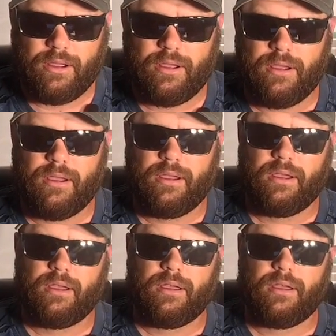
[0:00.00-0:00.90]

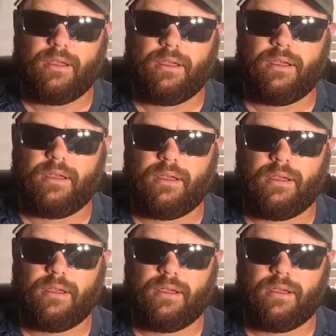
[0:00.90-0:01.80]

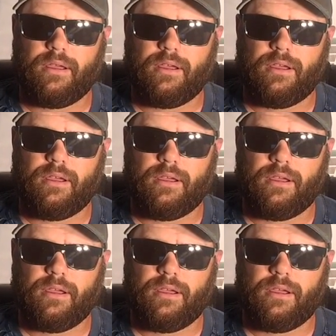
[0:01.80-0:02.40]
Nothing is said.